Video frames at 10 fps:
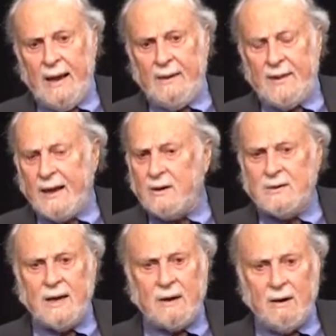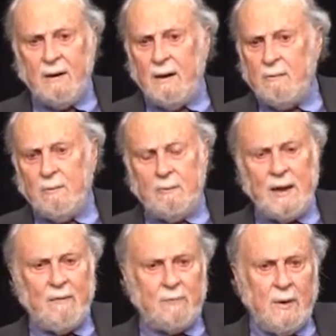And that can take a, we
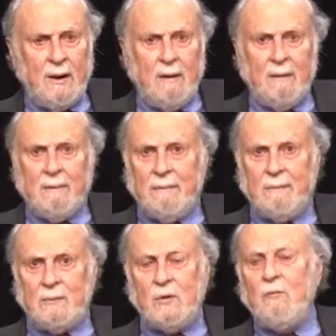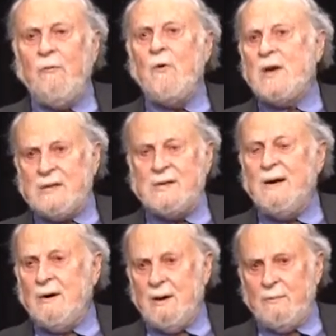have 40
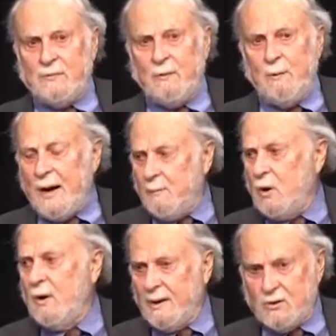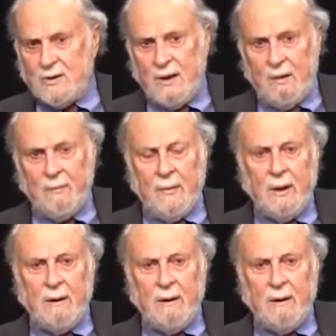synonyms for what I'm calling shame.